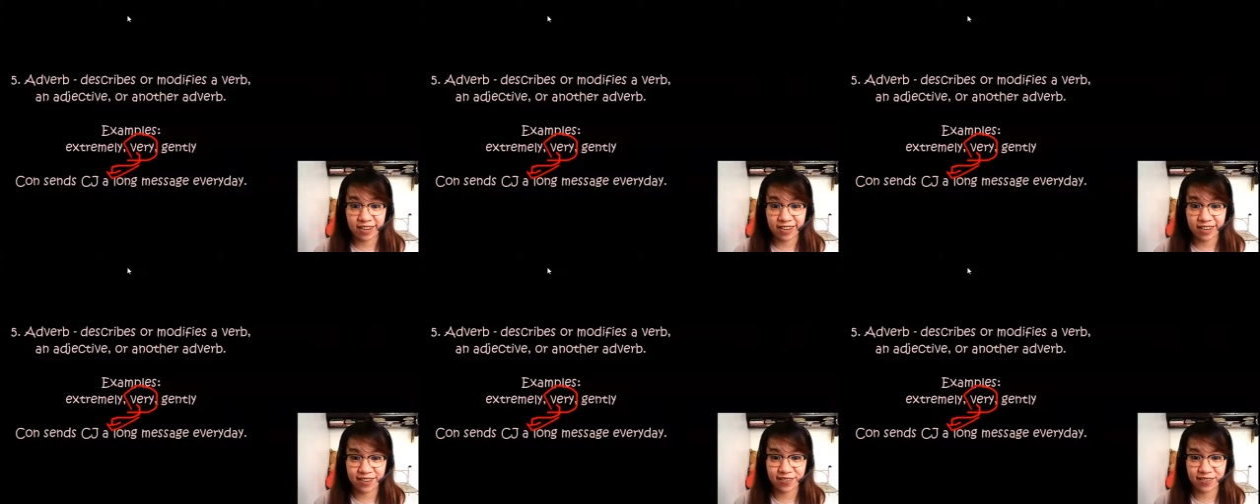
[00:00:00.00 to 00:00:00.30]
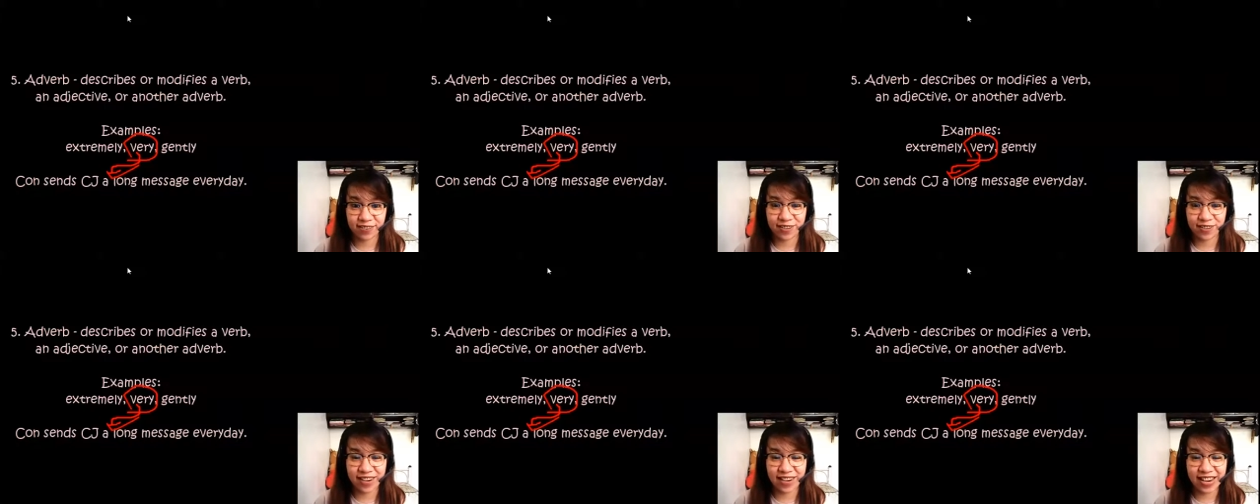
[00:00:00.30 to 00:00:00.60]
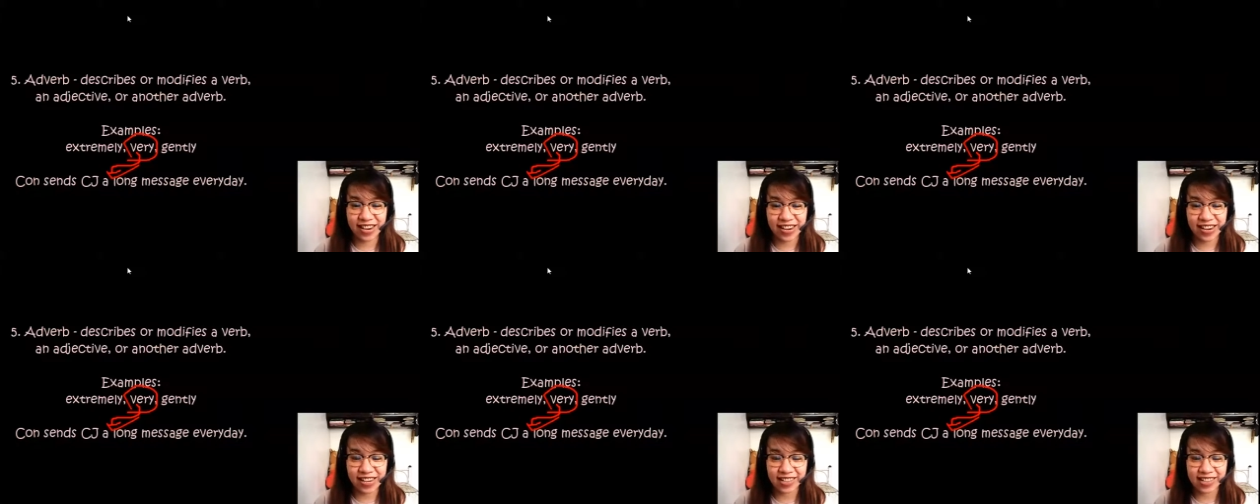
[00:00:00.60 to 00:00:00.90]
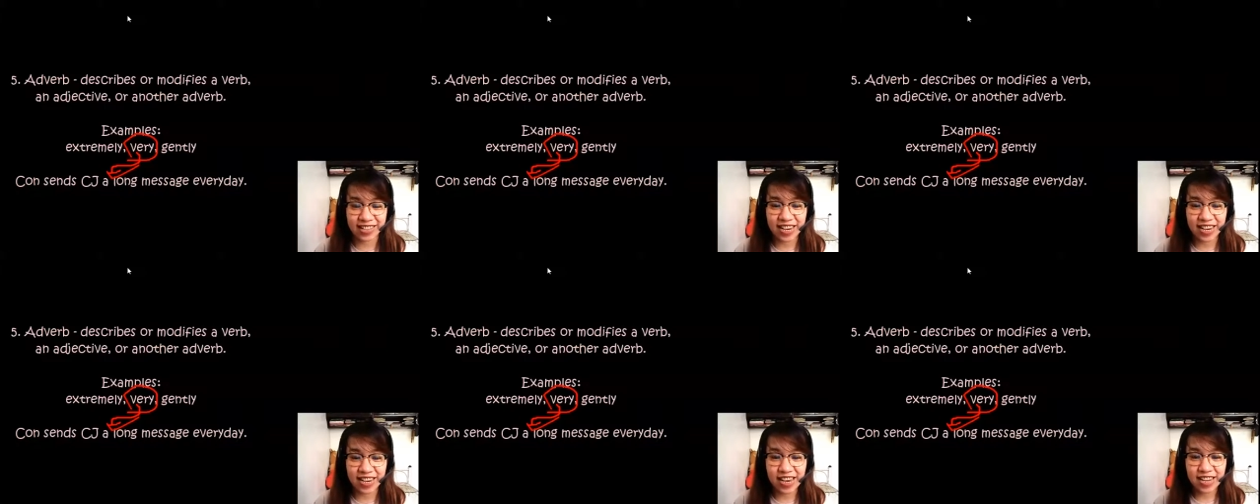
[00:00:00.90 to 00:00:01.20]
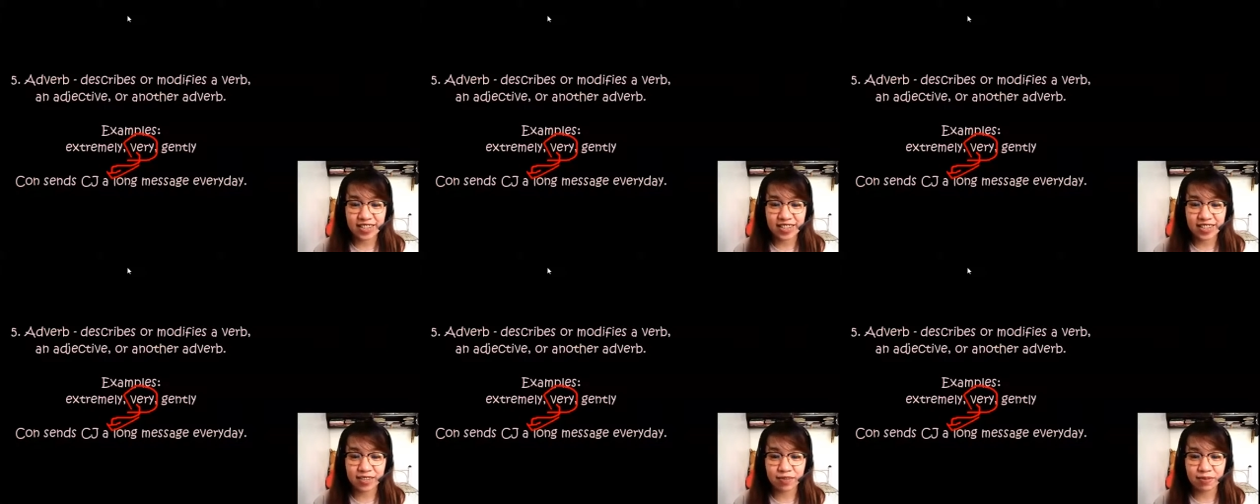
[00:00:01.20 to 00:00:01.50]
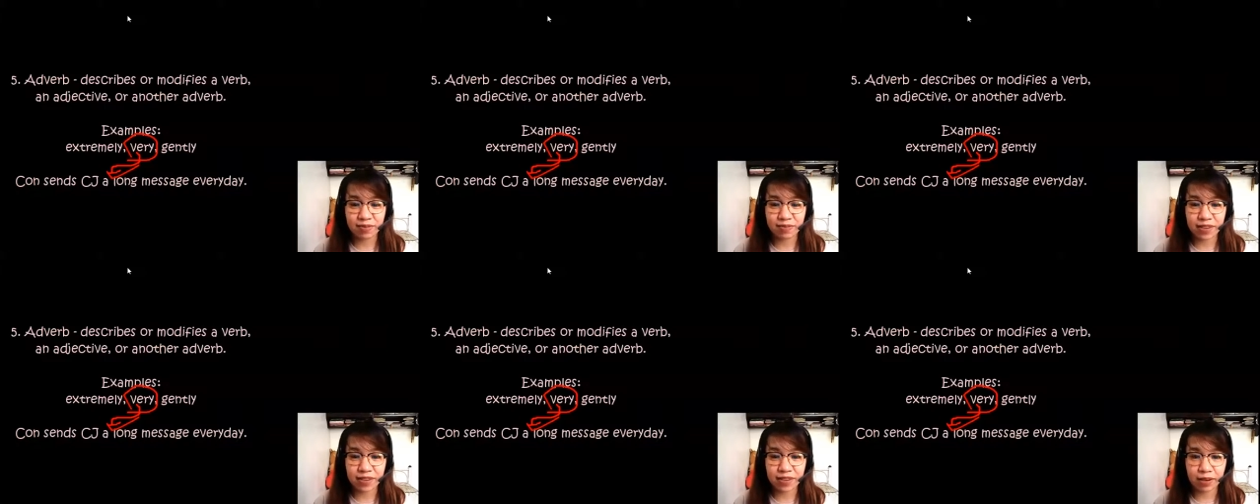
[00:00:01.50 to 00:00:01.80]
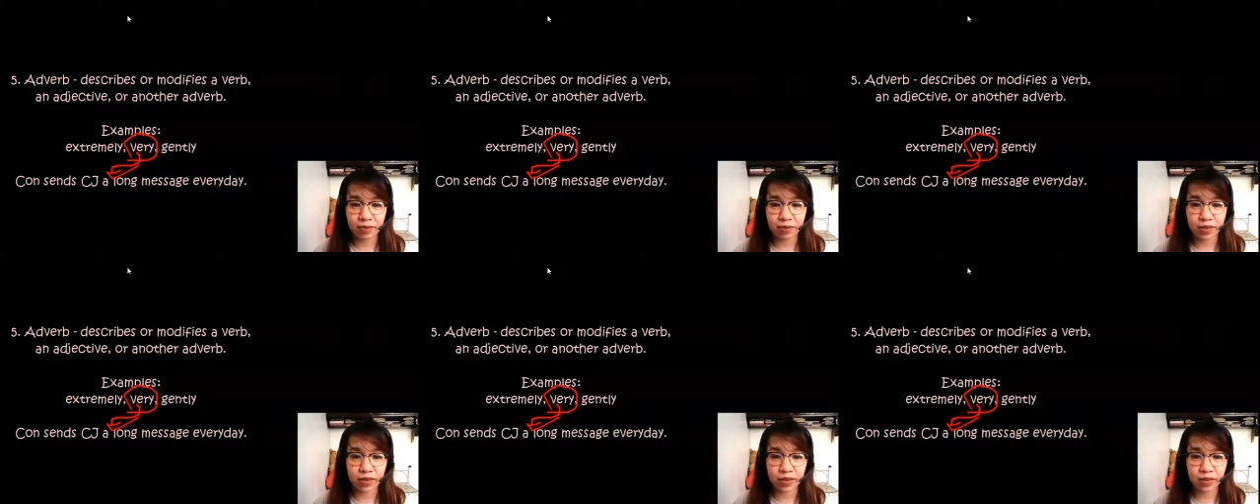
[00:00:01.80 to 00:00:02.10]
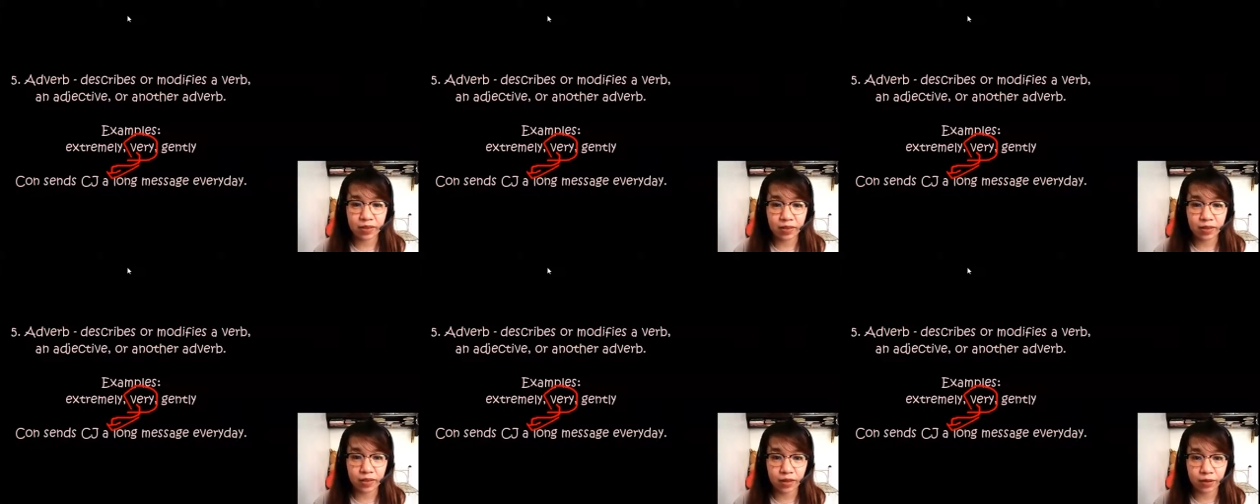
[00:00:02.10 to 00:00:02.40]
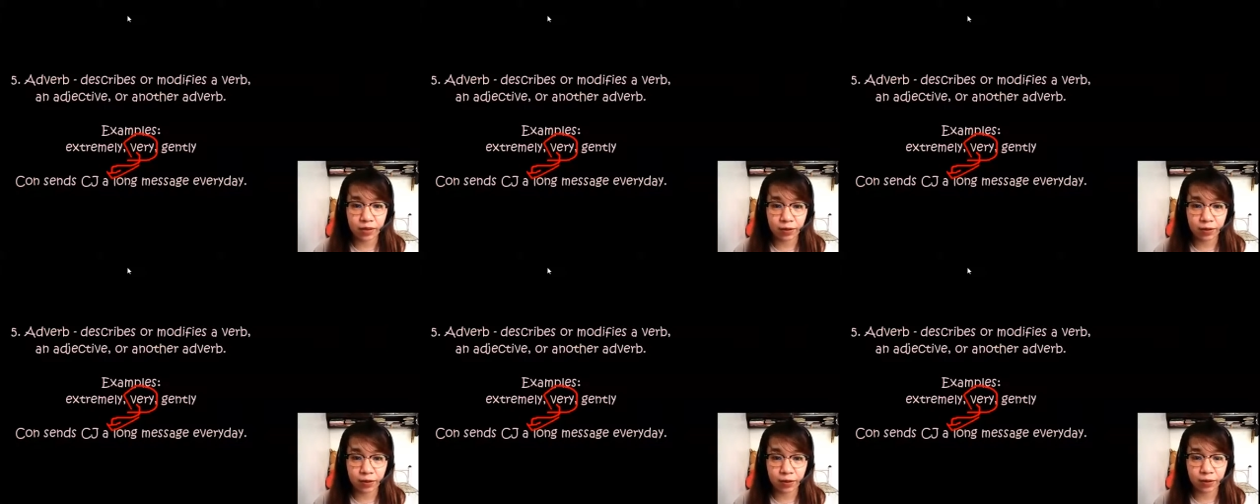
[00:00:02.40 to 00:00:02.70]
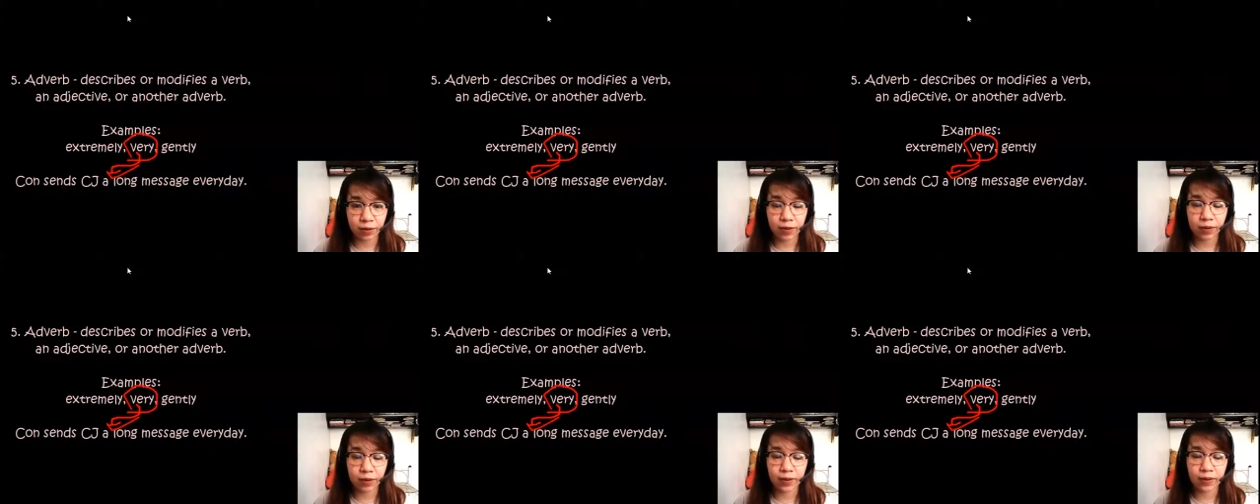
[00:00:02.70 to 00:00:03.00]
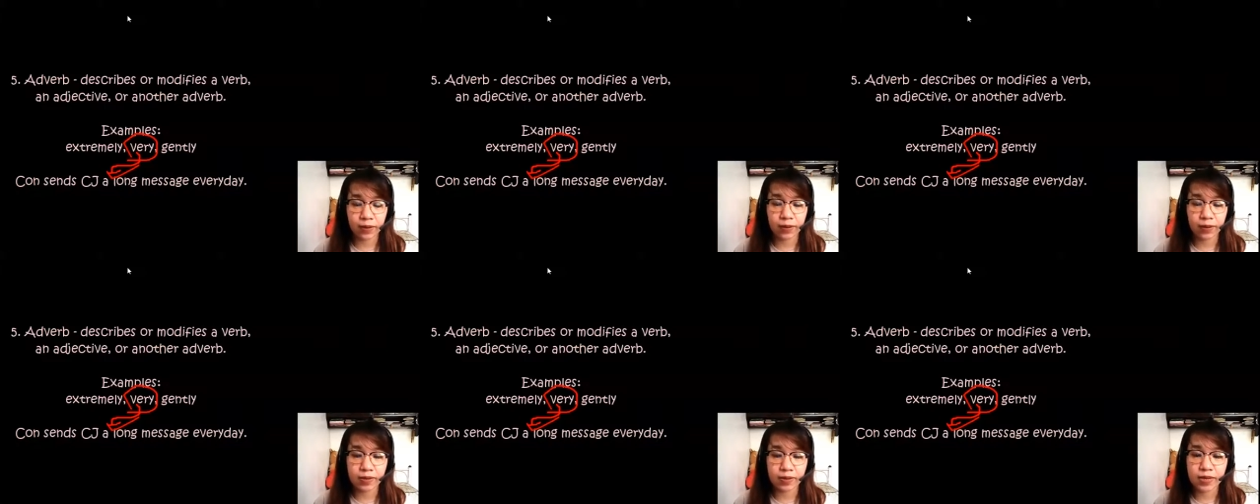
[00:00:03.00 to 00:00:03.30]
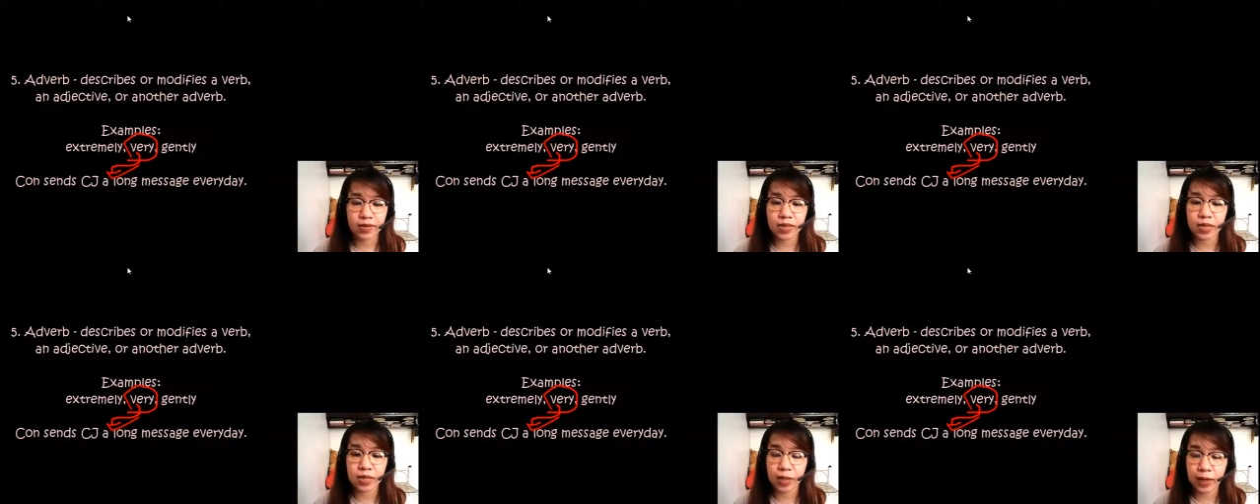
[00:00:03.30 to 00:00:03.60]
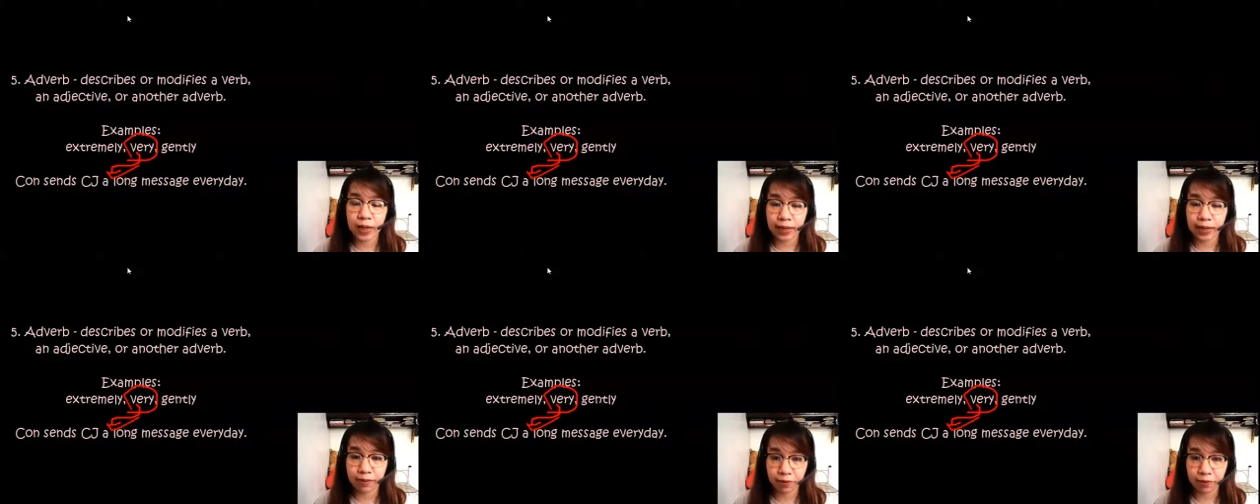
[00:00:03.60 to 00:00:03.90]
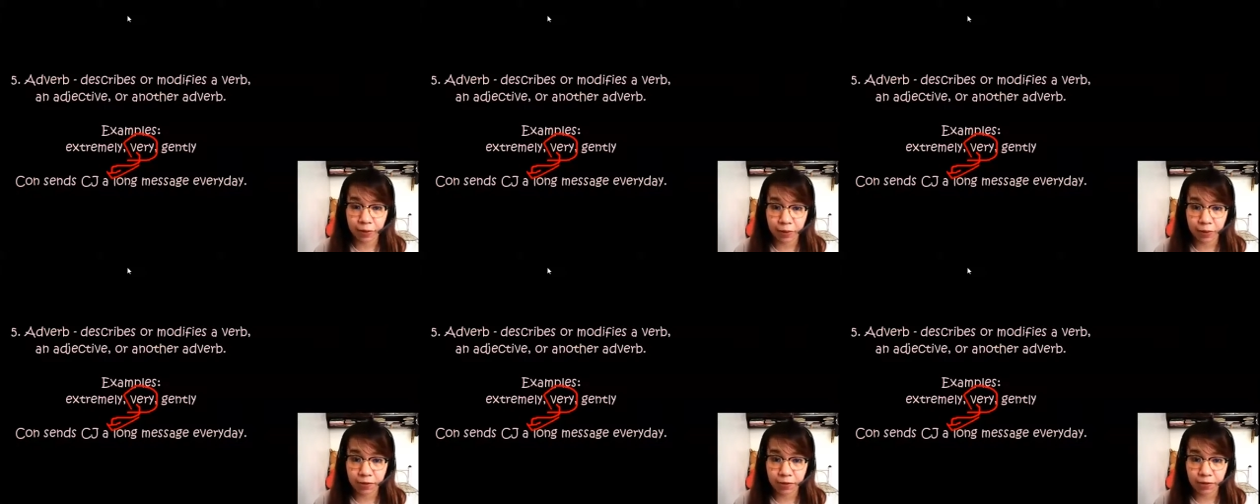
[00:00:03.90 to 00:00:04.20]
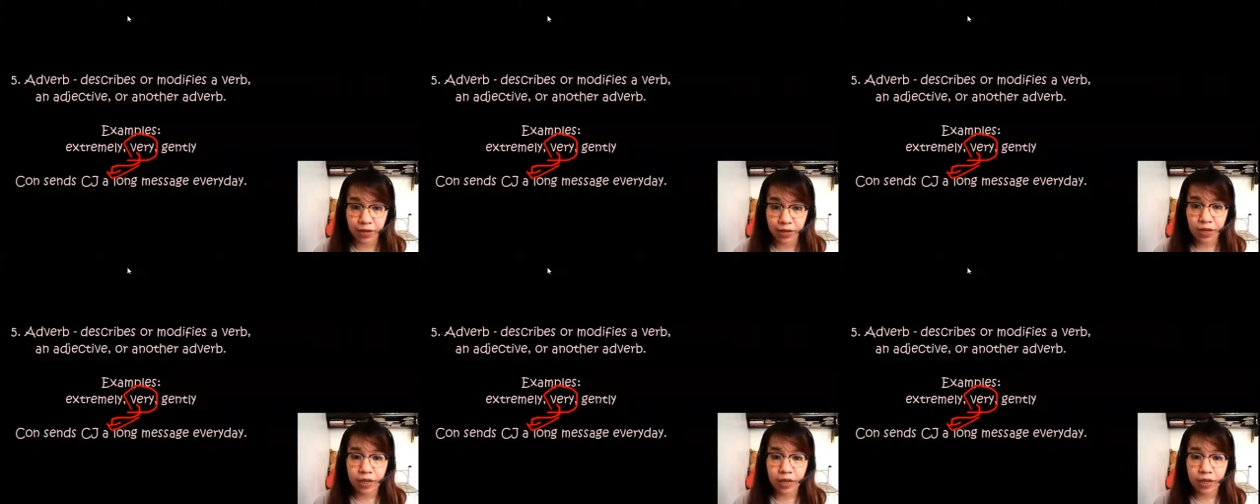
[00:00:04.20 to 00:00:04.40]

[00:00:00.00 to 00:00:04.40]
Alright, so very here is an adverb,